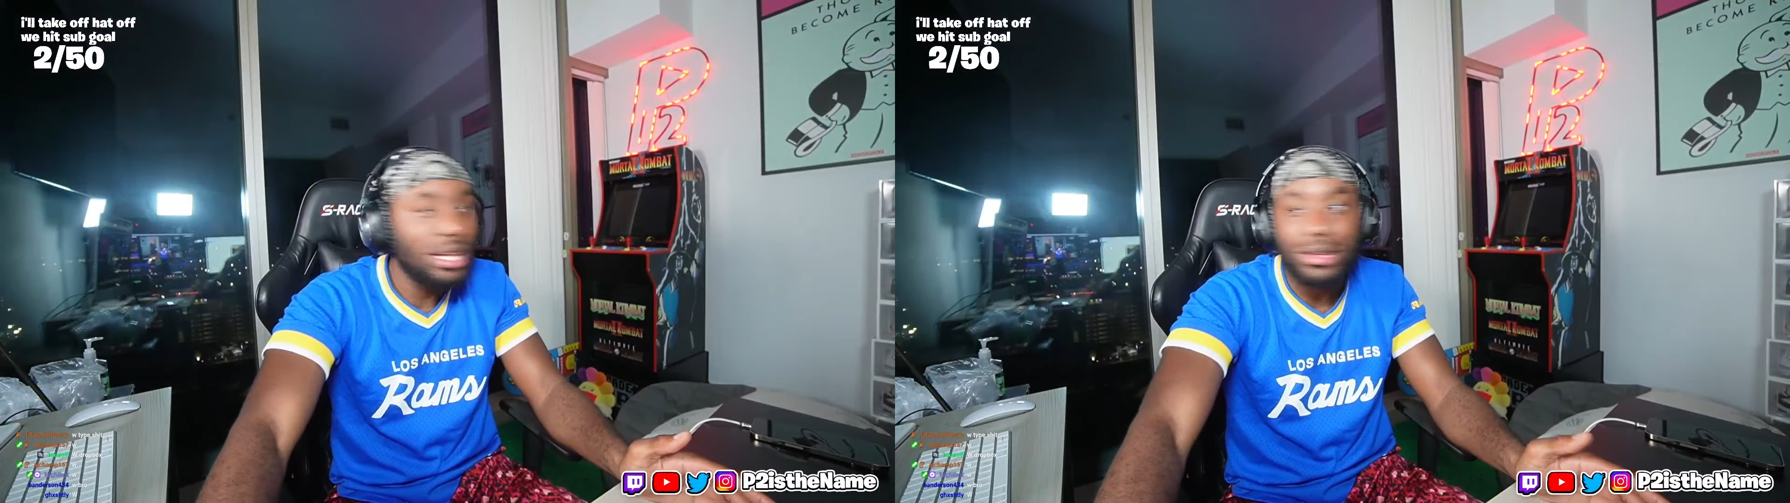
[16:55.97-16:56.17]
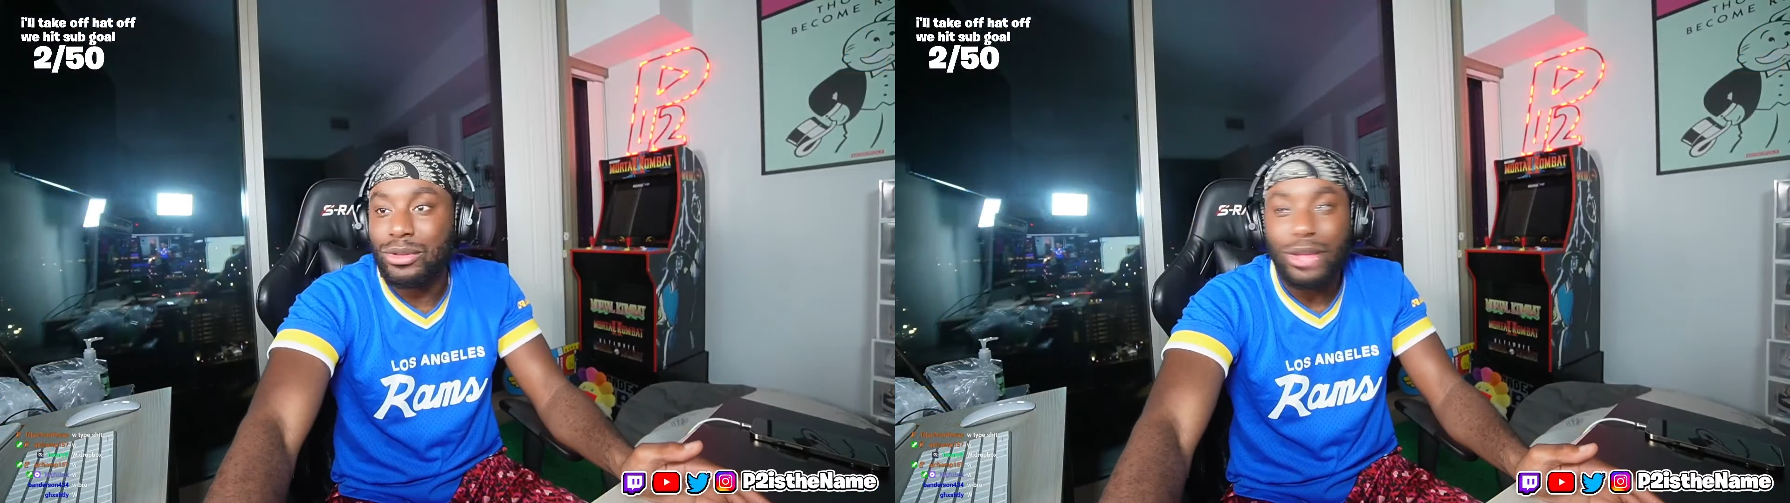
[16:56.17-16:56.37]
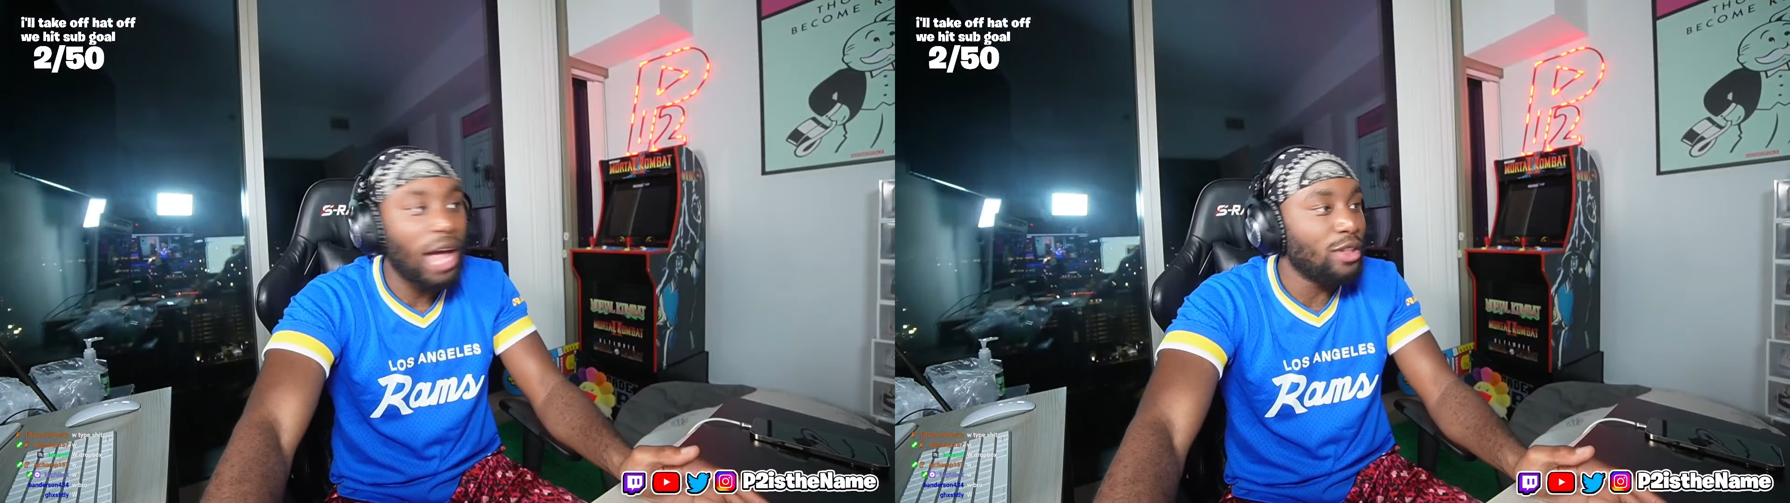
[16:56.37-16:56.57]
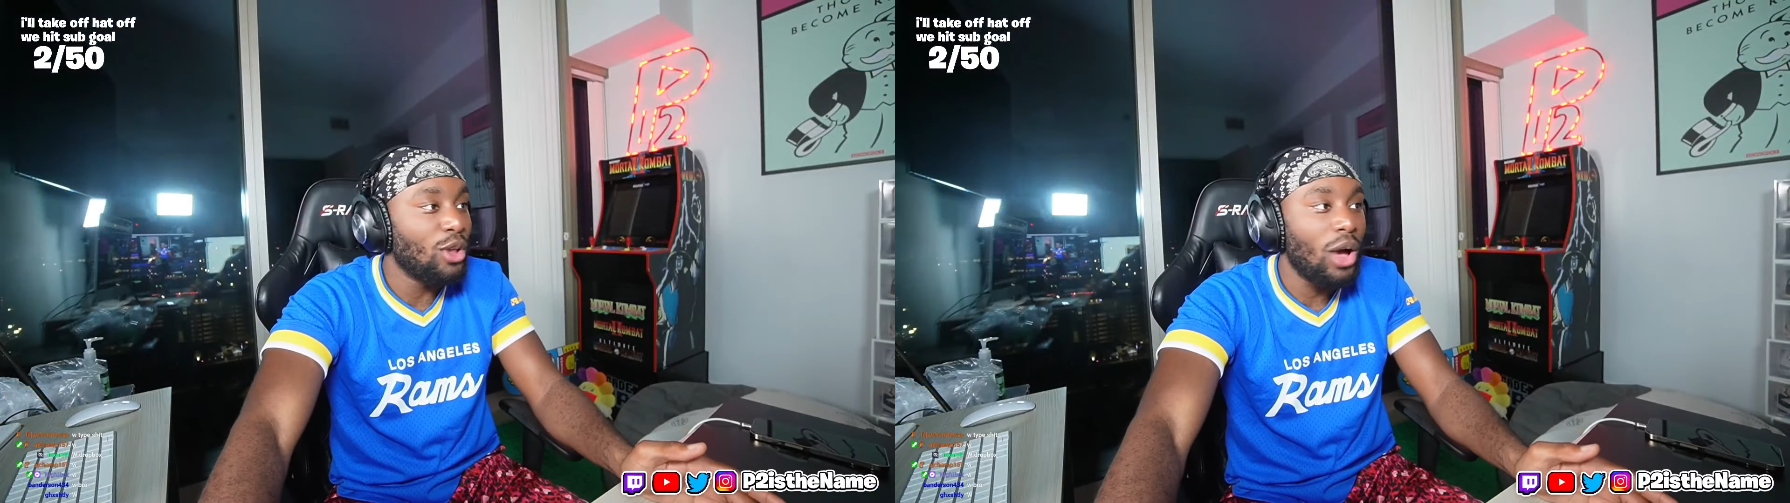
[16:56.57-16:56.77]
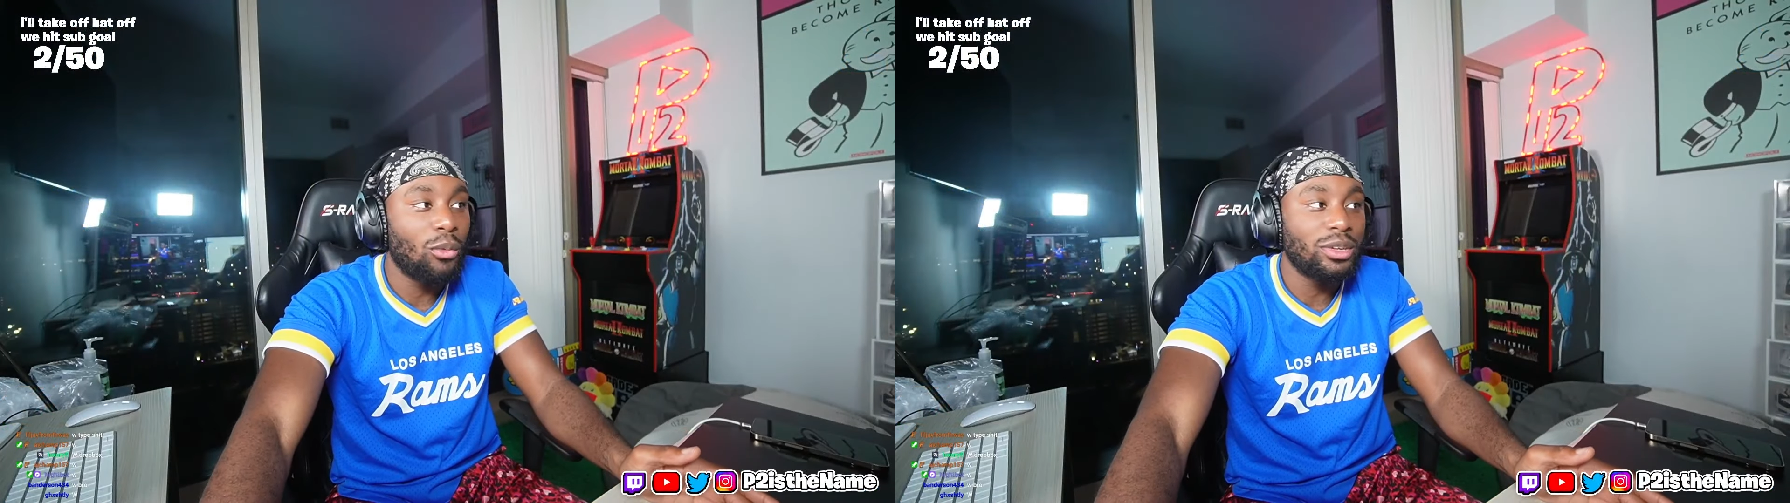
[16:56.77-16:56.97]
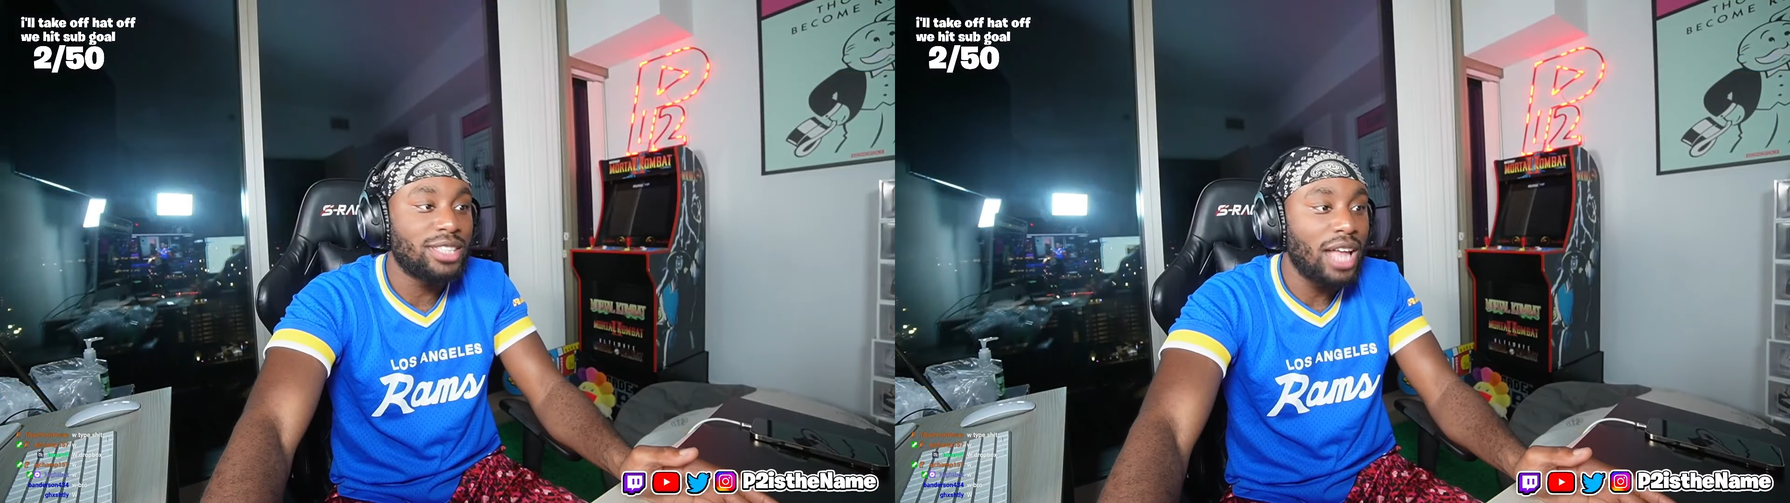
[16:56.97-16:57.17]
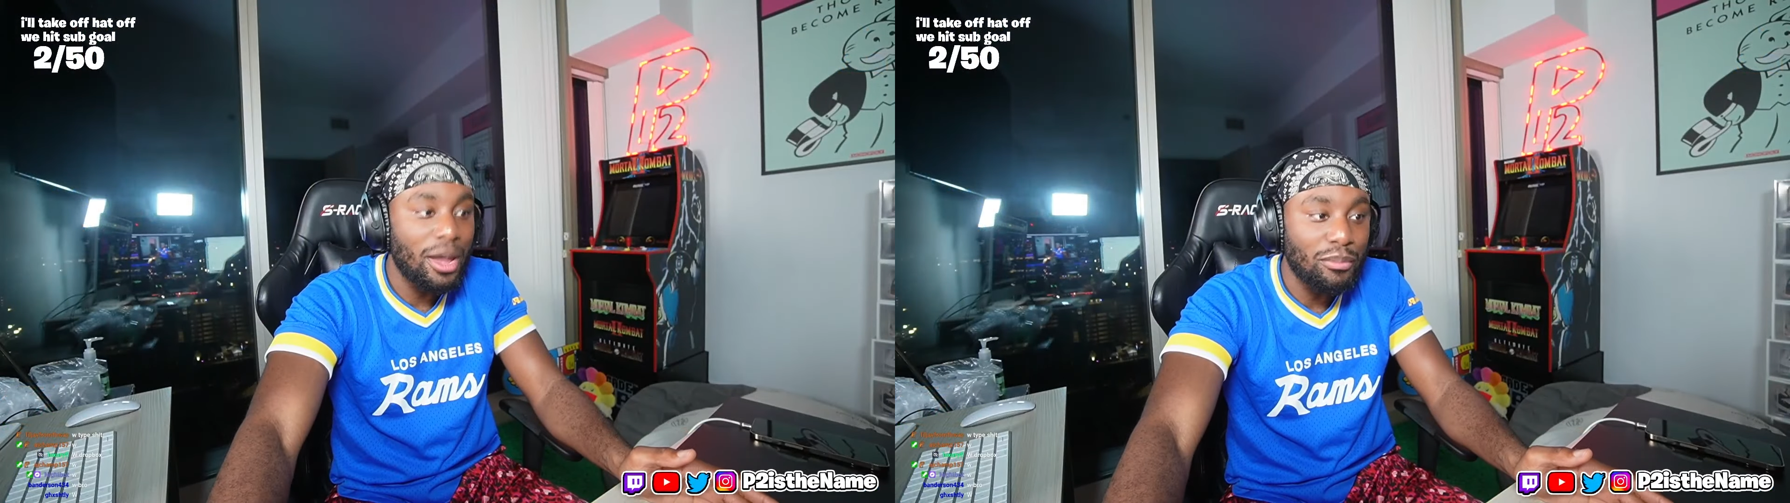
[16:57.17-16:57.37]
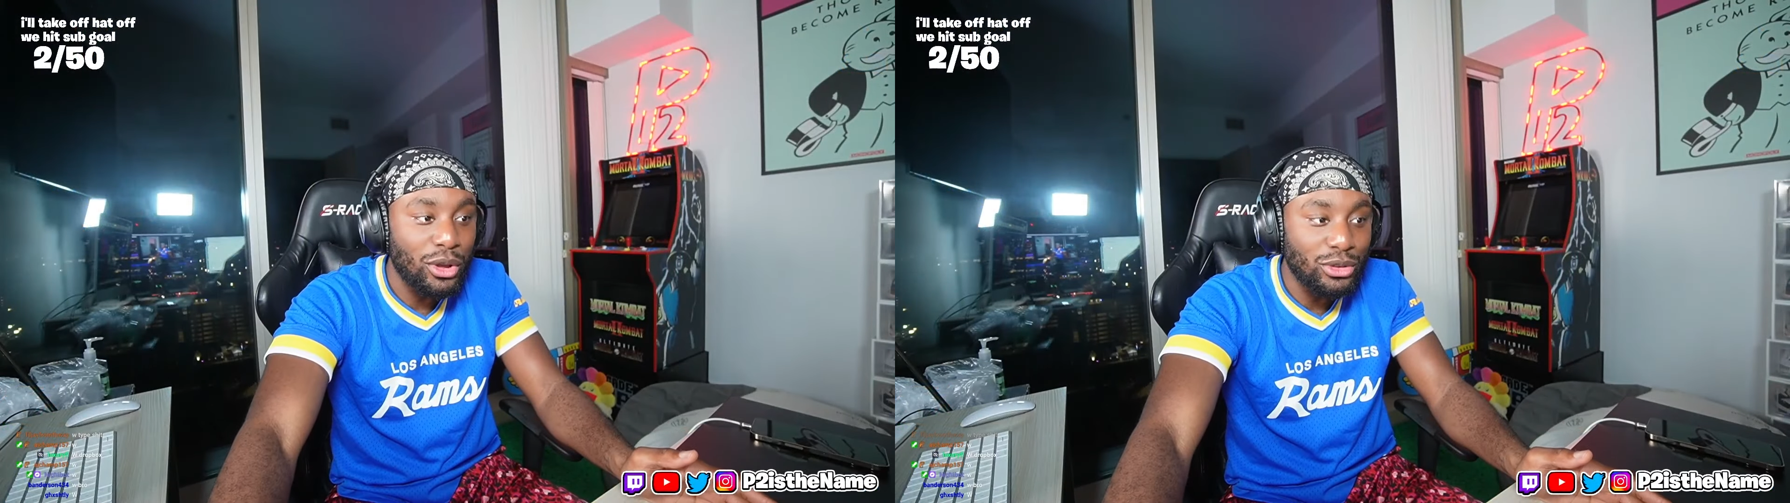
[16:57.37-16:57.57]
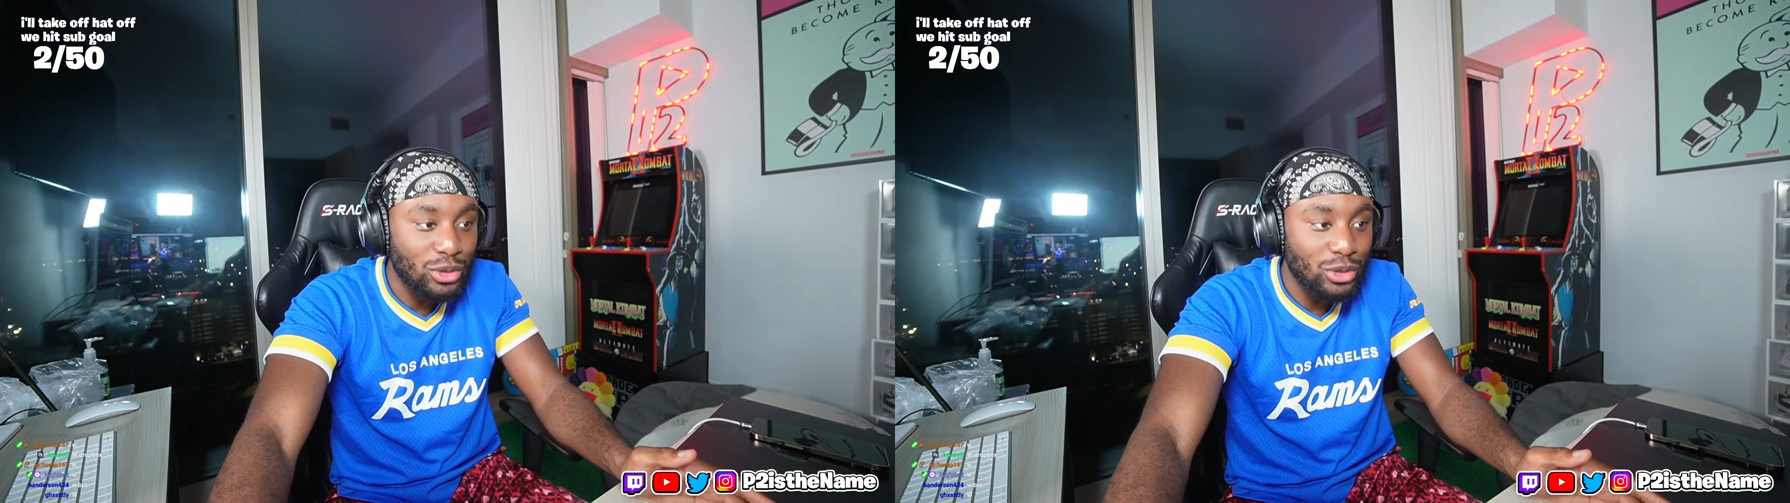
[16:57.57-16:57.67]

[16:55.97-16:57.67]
Like, I know I was not, bro.